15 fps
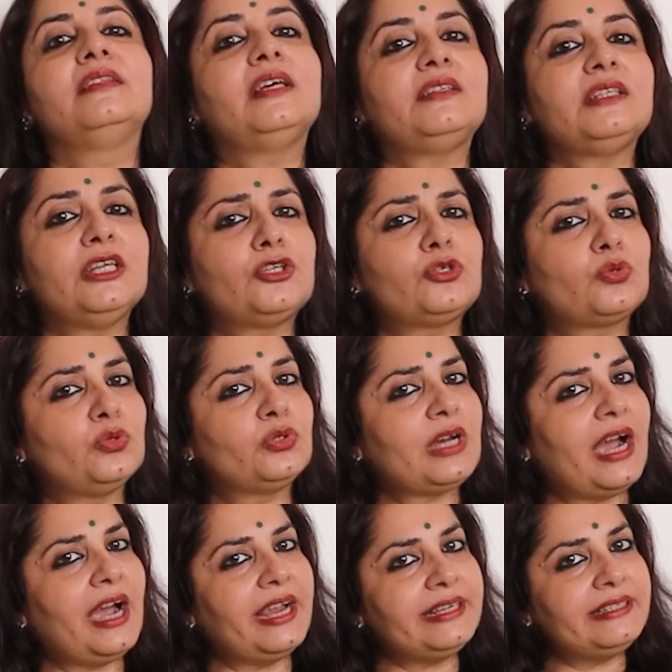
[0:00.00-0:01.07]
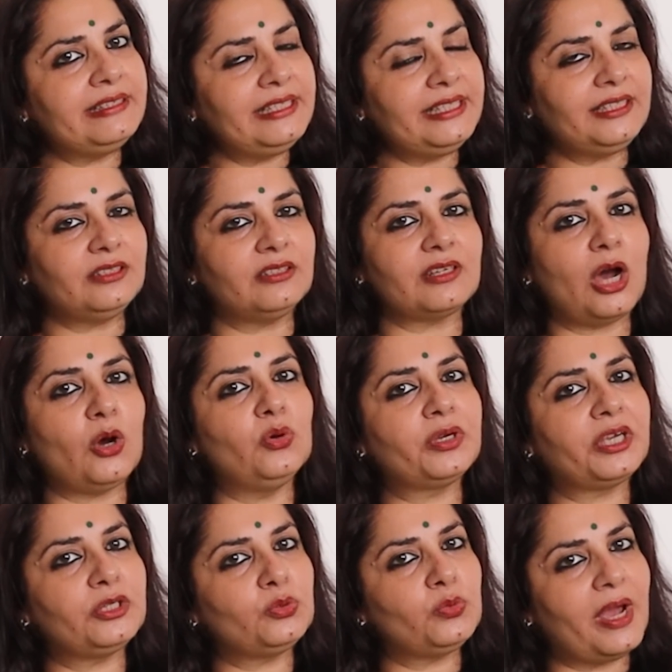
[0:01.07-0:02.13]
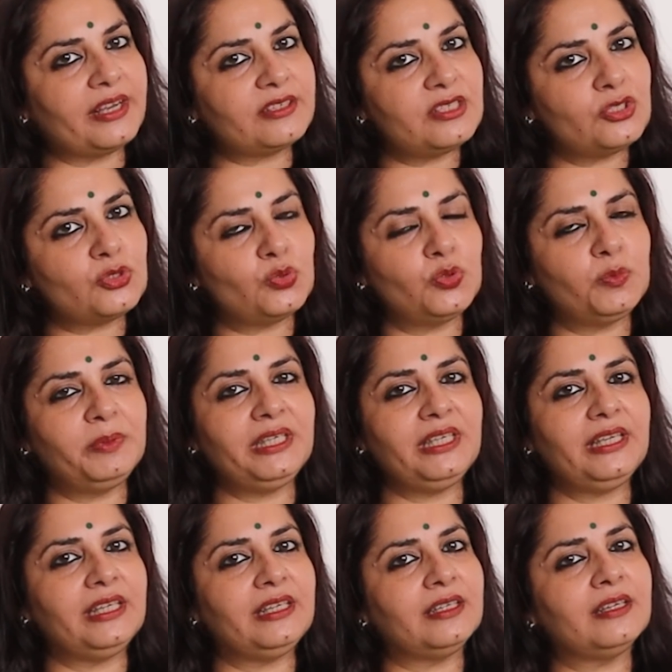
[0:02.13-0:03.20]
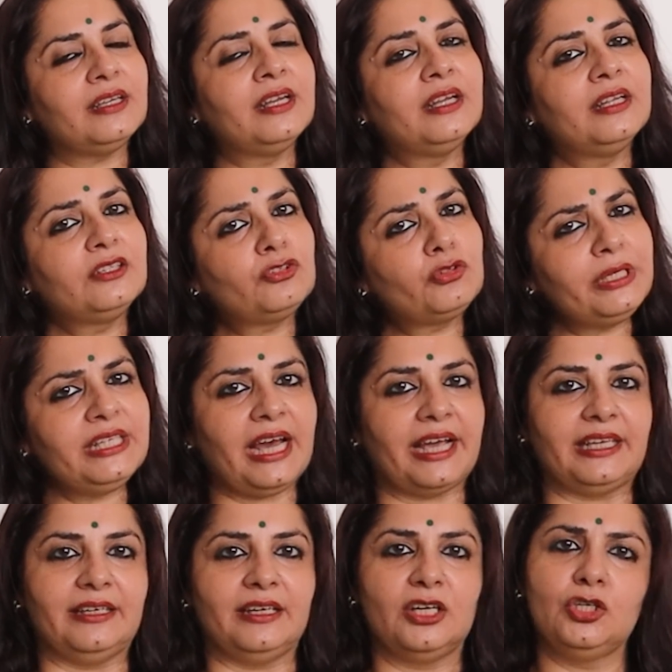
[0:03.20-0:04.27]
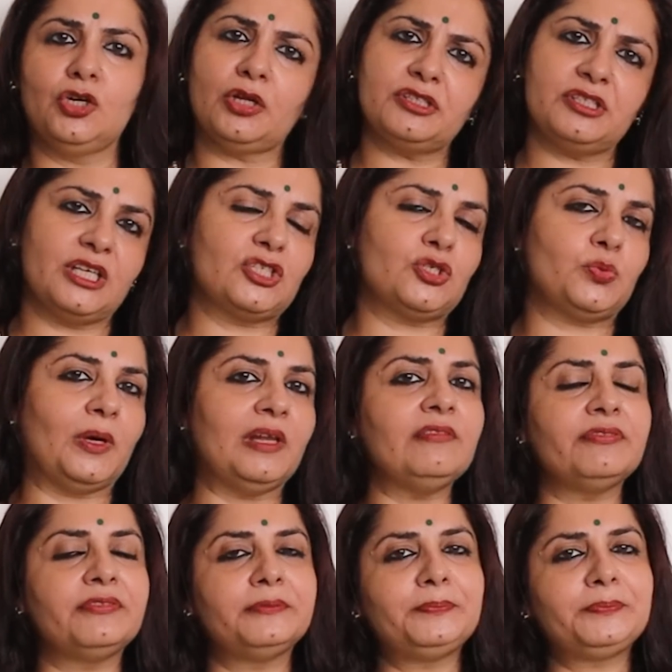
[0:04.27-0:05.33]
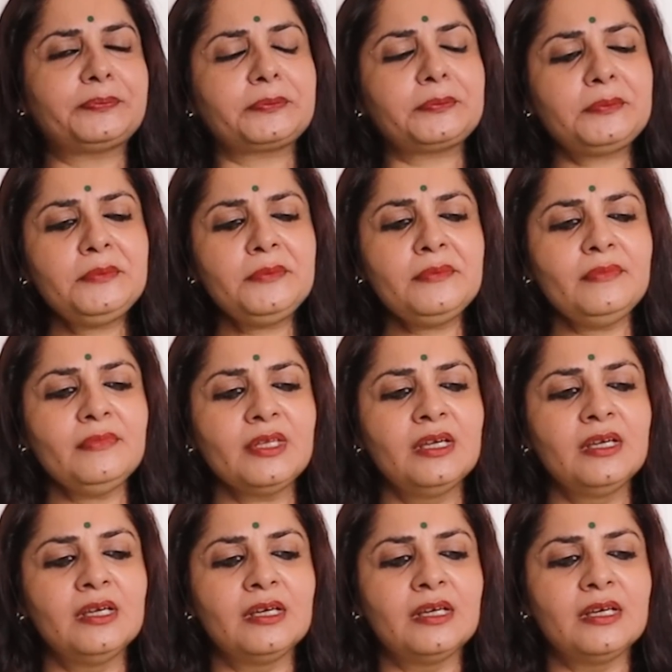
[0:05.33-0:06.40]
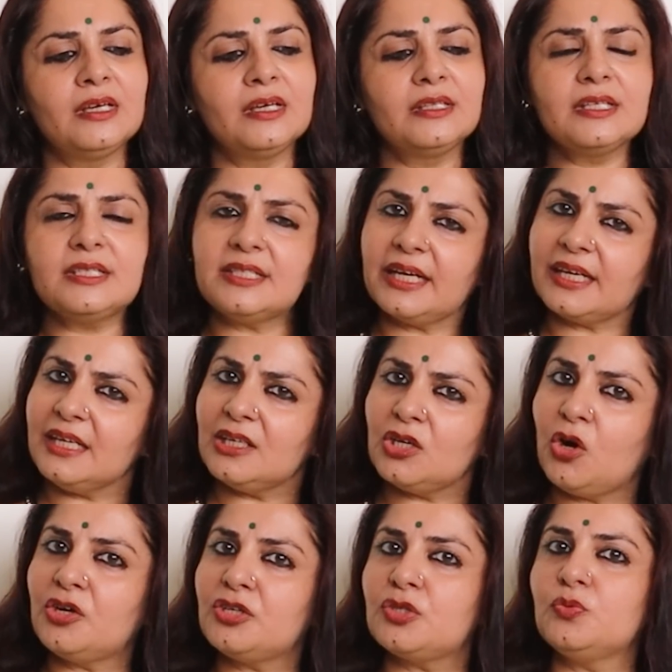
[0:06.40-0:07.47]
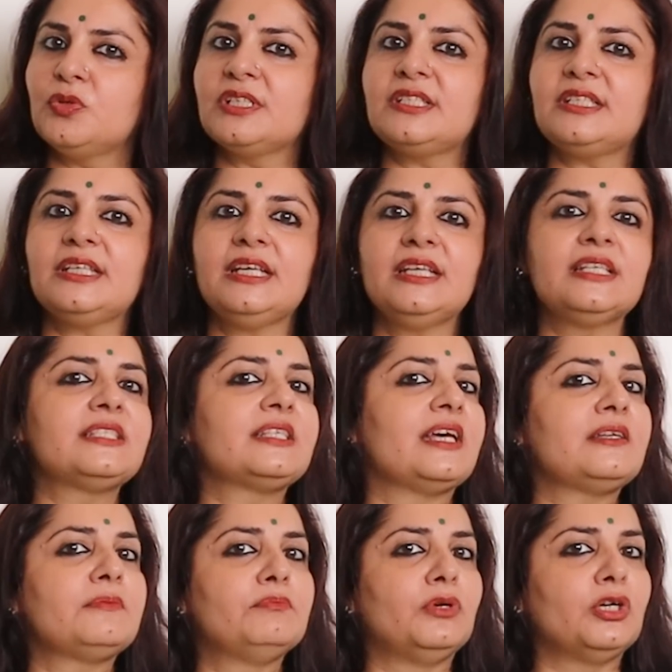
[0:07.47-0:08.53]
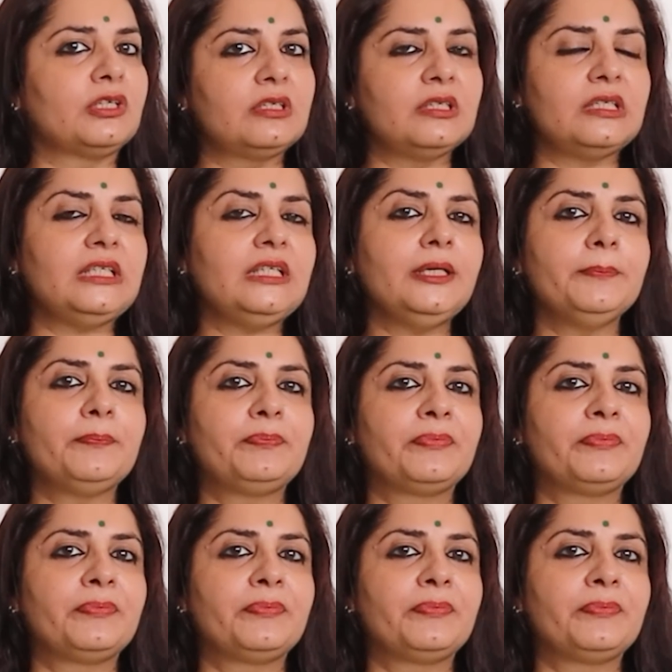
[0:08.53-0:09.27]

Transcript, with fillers: that it could ideally, the Rahu-Ketu axis could be in three nine, not six twelve. The second controversy is that Mercury